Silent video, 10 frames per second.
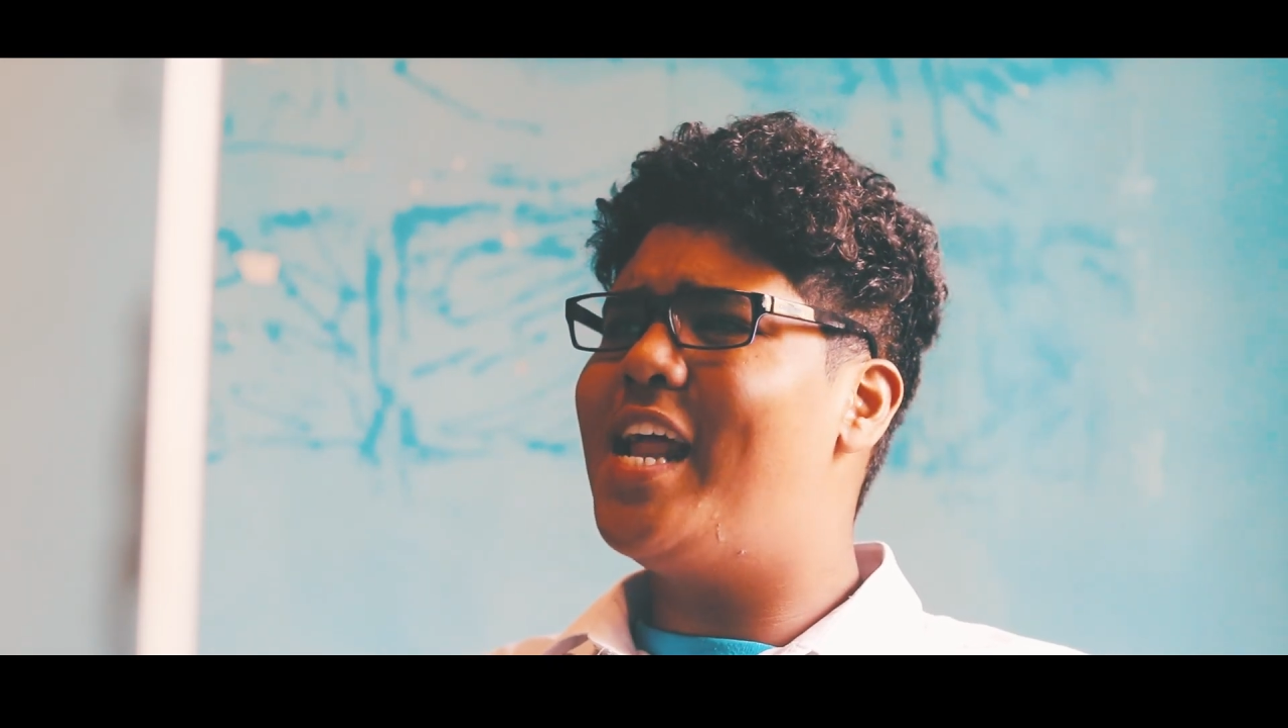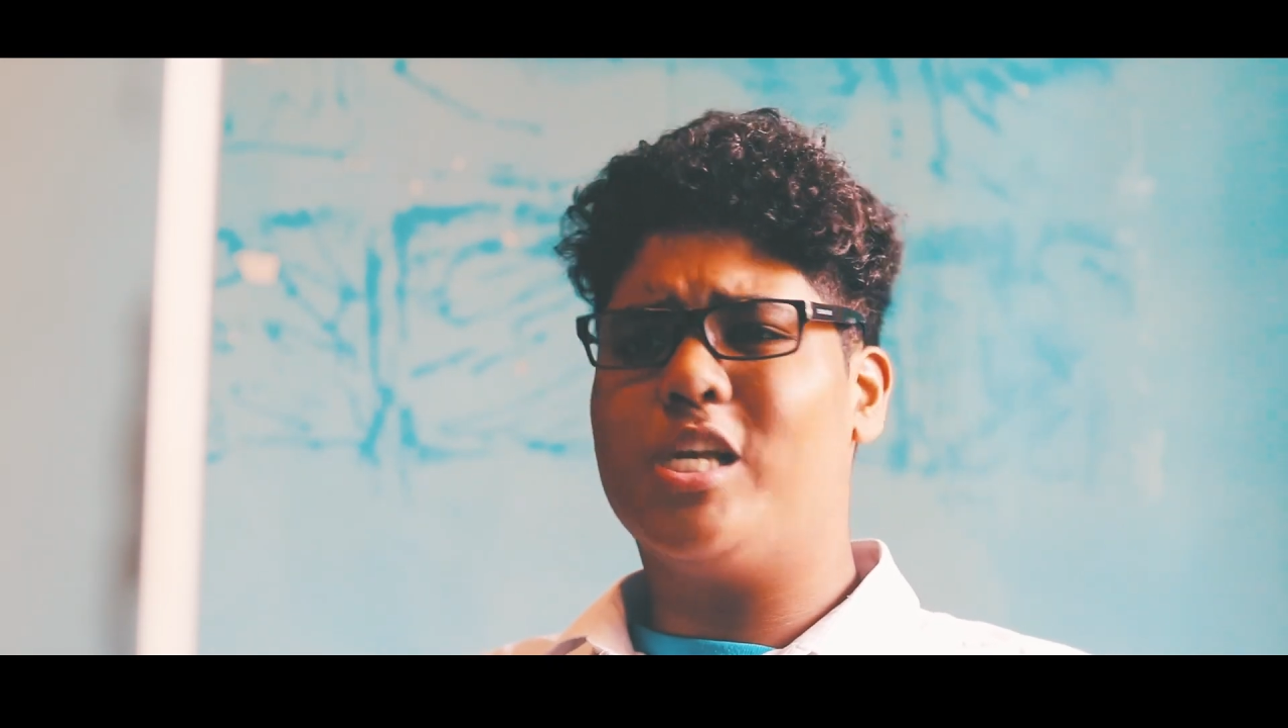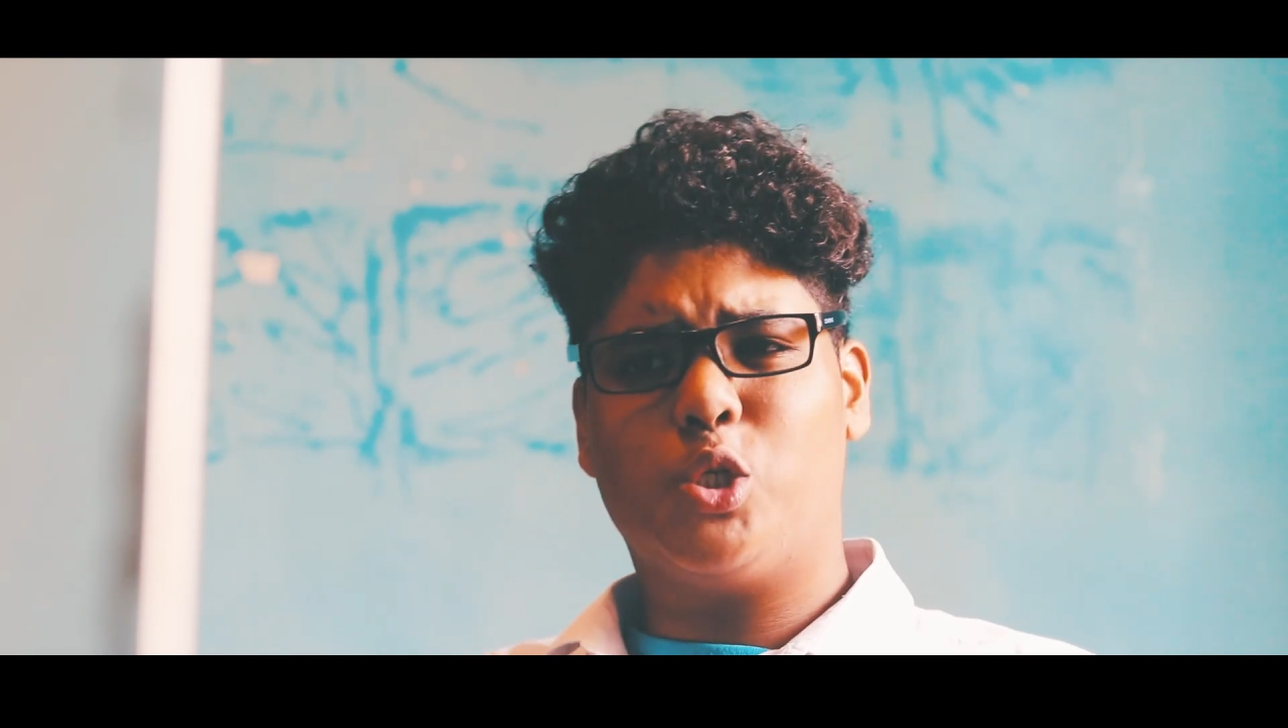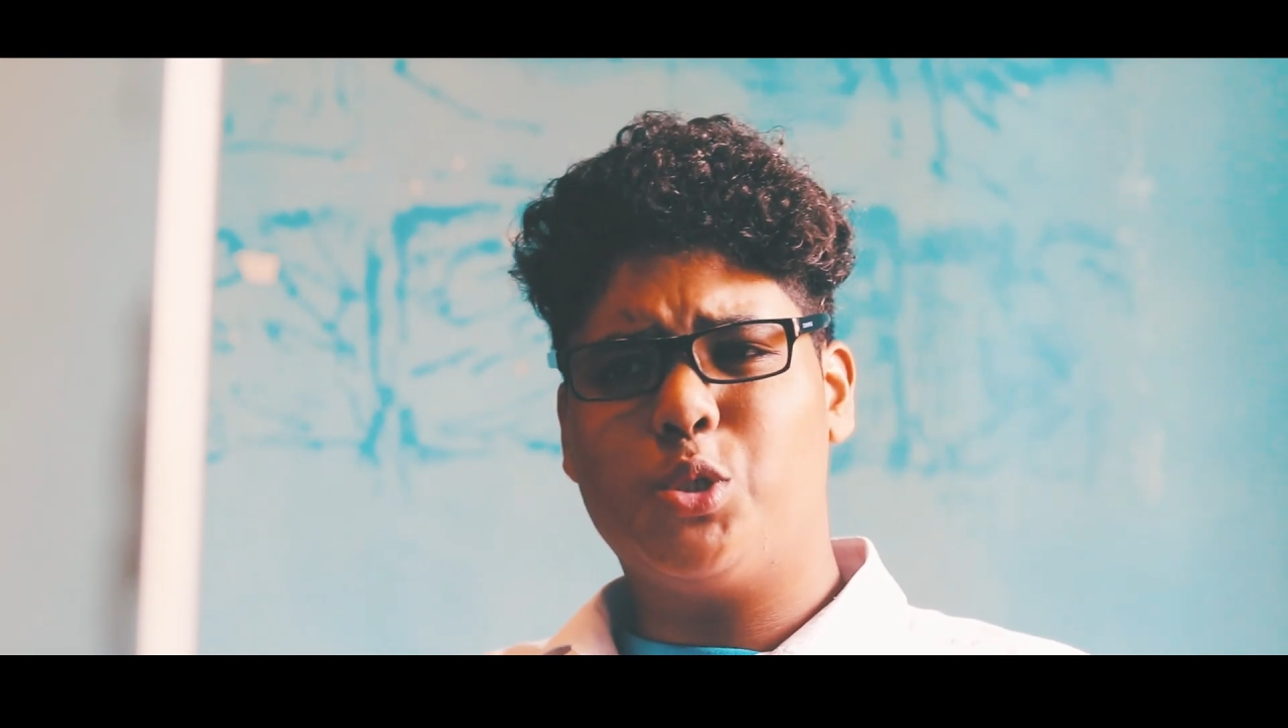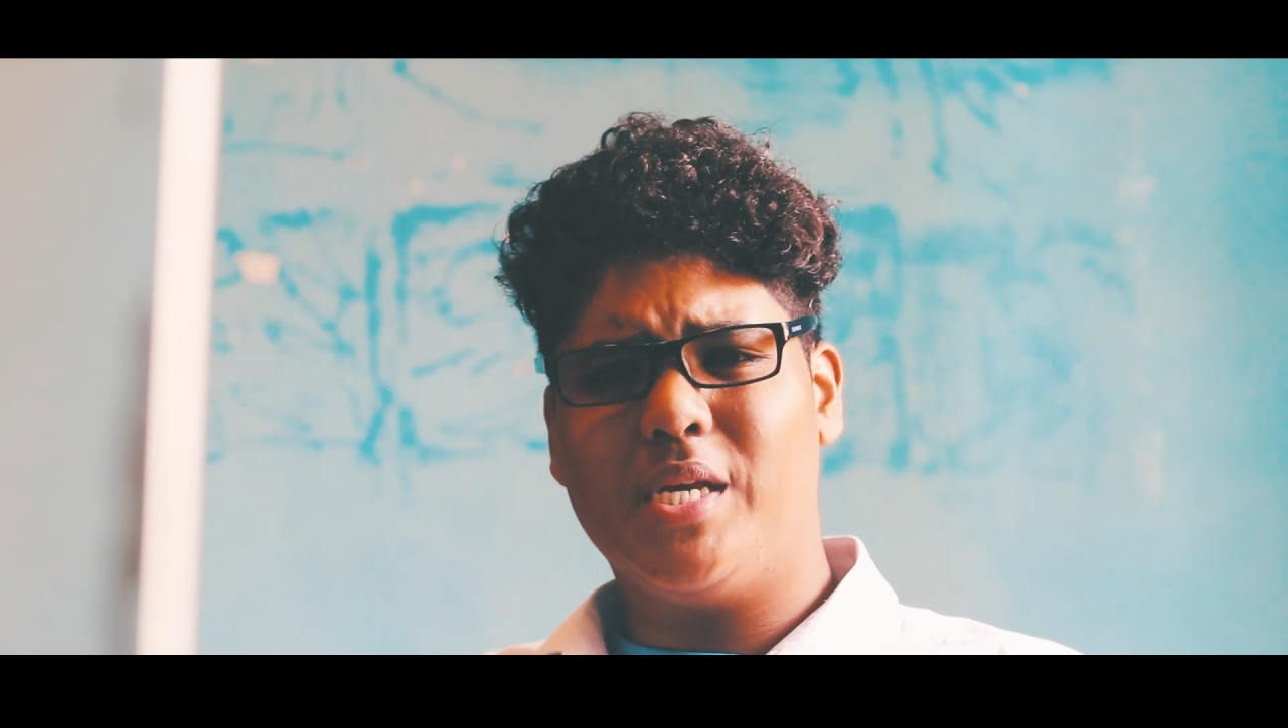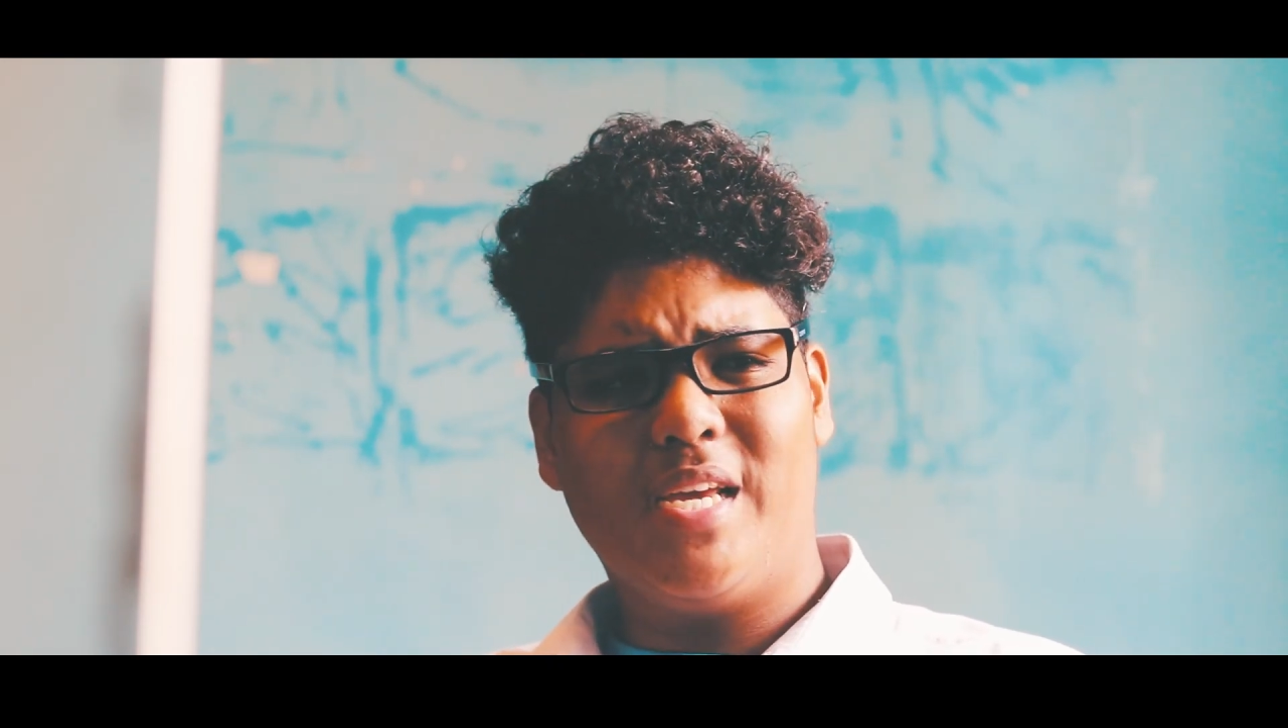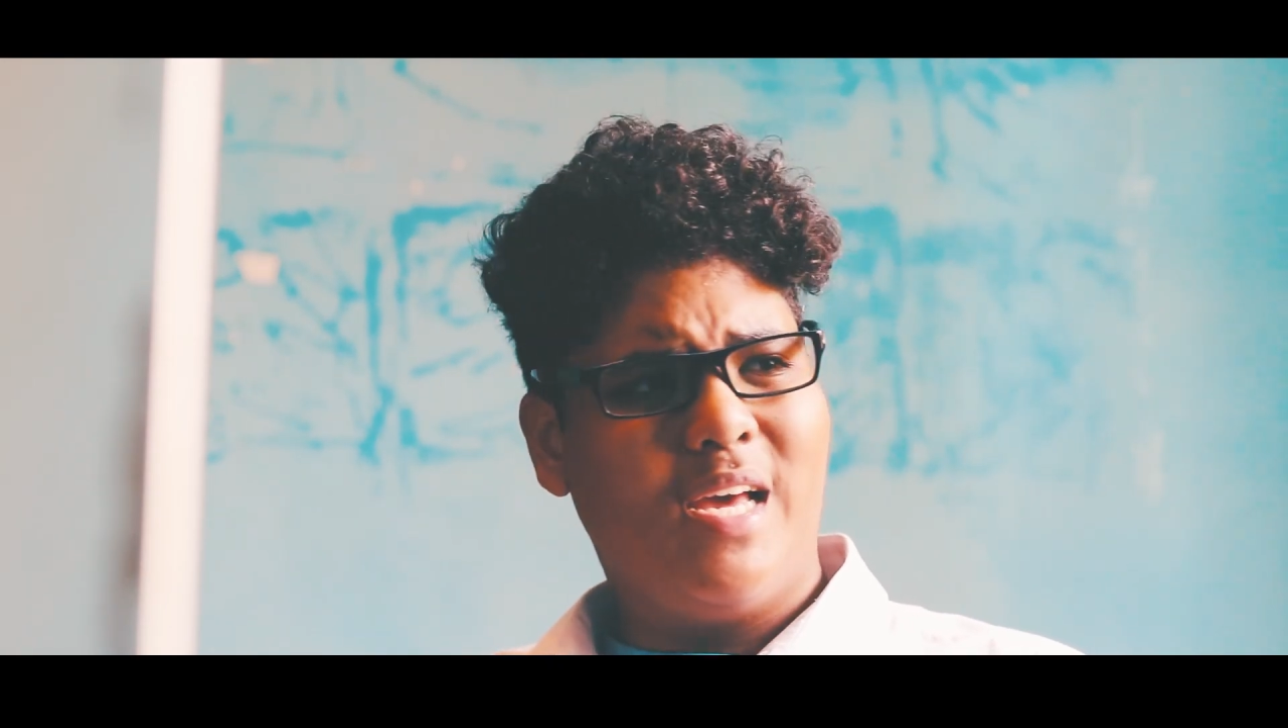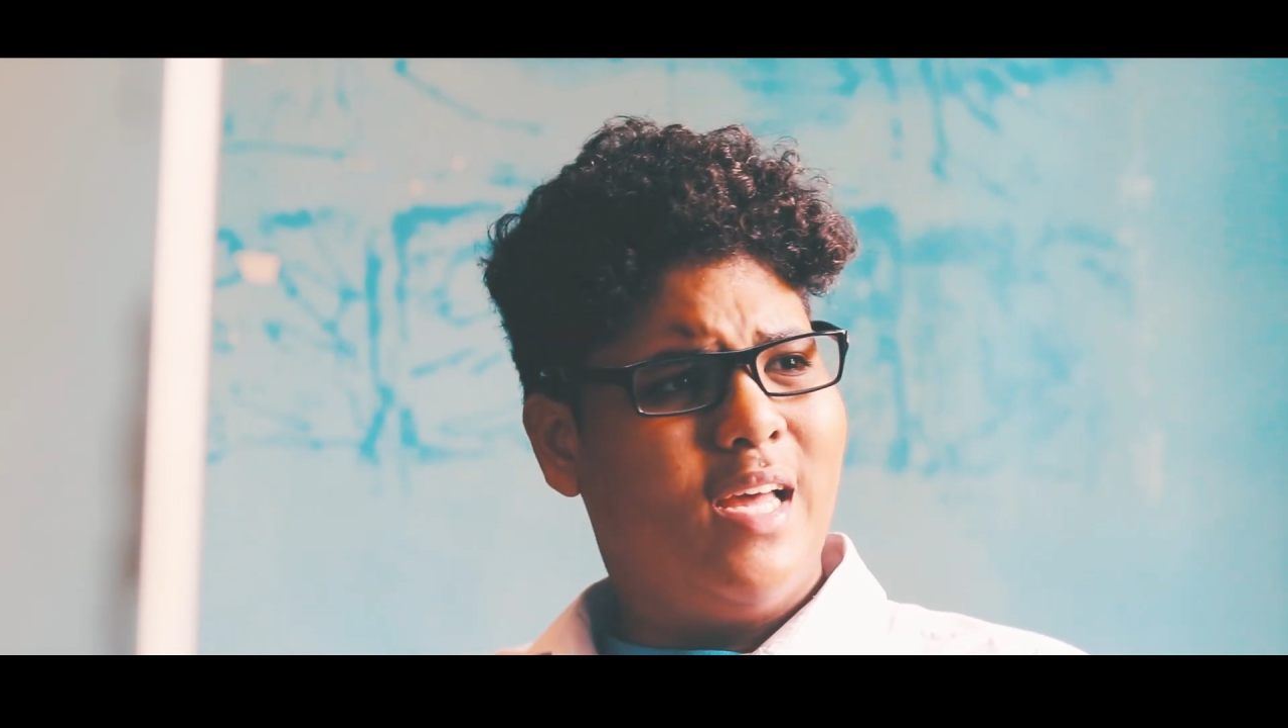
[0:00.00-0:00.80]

history.